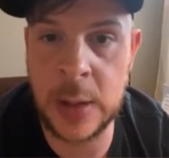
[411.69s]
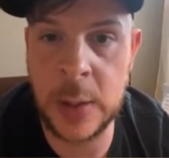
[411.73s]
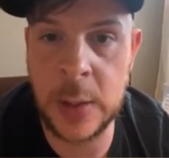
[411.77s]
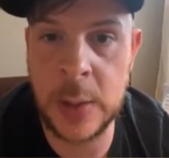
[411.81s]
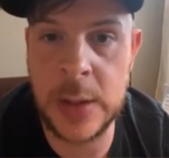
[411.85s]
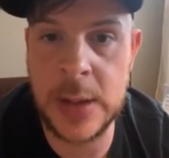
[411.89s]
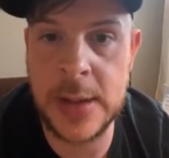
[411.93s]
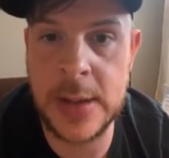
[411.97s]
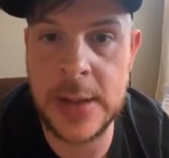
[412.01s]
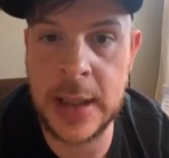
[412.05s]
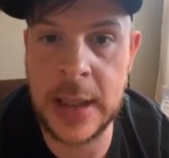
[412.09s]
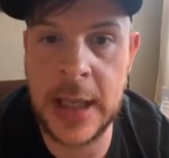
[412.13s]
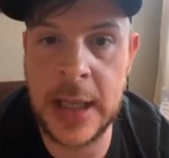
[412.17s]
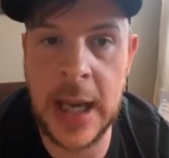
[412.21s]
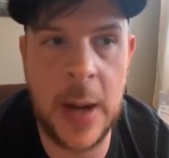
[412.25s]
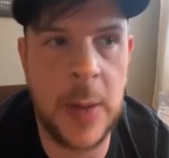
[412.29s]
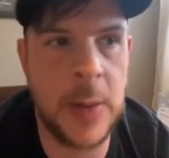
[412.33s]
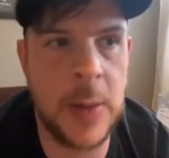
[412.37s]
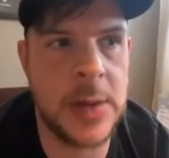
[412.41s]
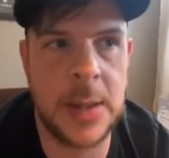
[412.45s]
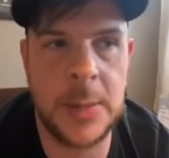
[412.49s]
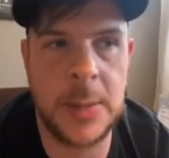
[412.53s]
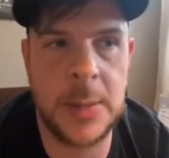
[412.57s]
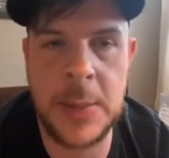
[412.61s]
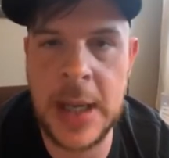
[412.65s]
Louis. Like I
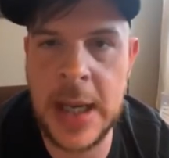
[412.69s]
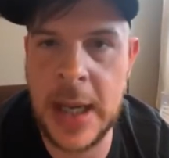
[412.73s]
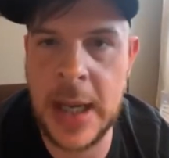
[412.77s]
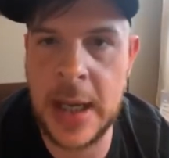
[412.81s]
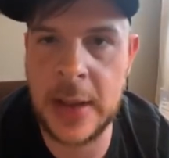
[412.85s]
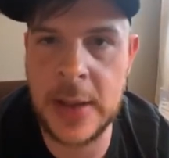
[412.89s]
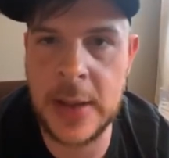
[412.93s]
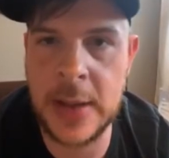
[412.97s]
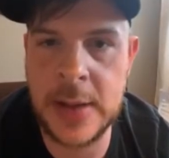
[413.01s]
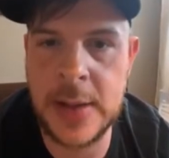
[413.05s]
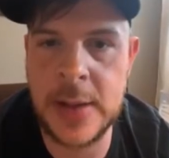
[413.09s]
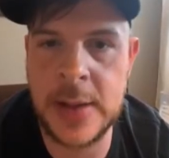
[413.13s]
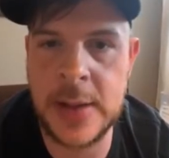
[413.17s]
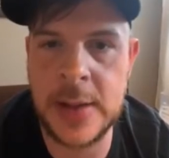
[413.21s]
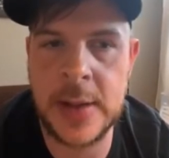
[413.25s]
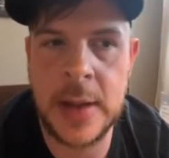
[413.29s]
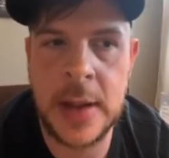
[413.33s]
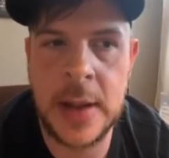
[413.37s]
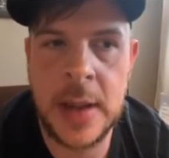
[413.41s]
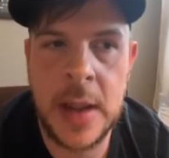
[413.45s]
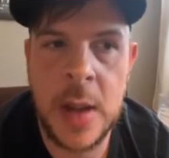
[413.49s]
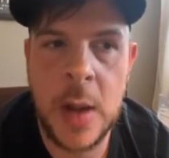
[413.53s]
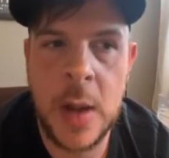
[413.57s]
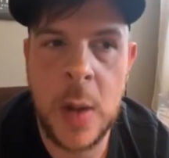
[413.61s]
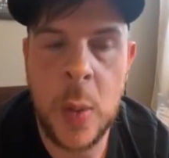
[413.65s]
was like, man, this is
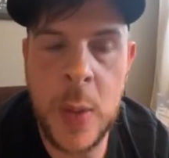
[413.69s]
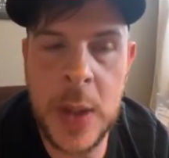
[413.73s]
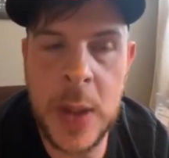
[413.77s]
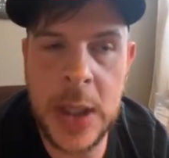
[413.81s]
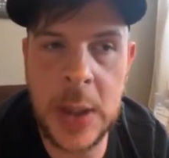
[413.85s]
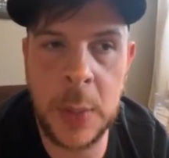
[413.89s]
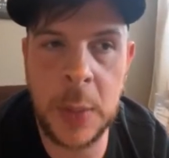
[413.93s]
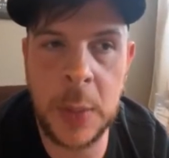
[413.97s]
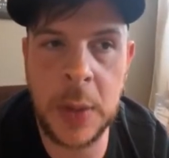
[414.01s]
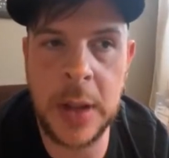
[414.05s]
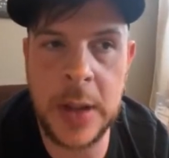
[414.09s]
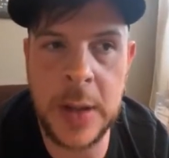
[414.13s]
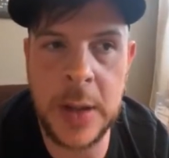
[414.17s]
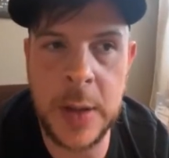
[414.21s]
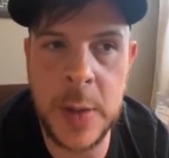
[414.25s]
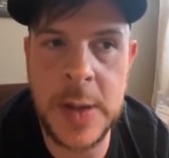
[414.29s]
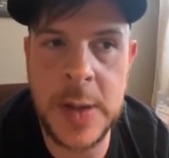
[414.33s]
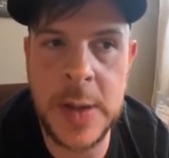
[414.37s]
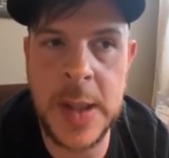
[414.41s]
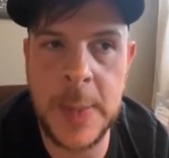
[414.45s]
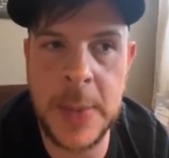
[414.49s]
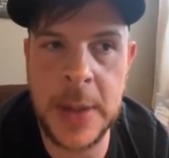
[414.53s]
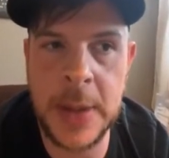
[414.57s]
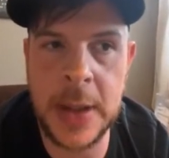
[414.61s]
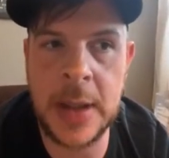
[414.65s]
mm. we could really do
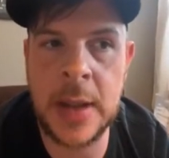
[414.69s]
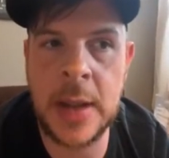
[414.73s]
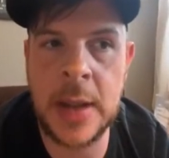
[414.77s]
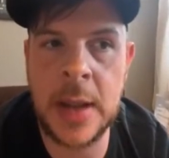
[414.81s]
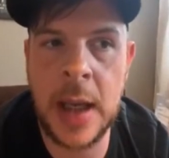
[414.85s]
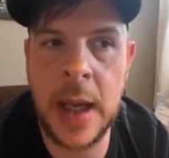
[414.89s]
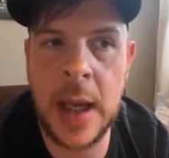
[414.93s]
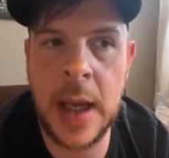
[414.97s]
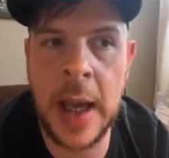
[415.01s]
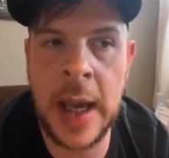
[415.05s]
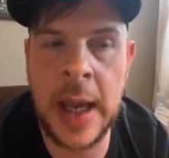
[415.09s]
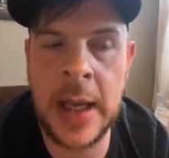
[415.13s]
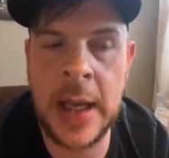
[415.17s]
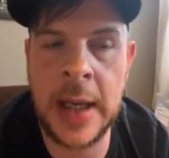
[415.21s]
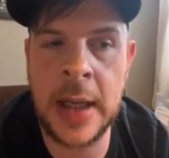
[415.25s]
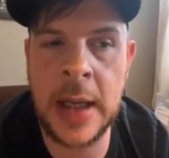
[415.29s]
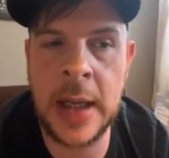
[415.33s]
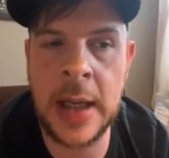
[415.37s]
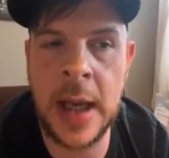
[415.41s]
something. And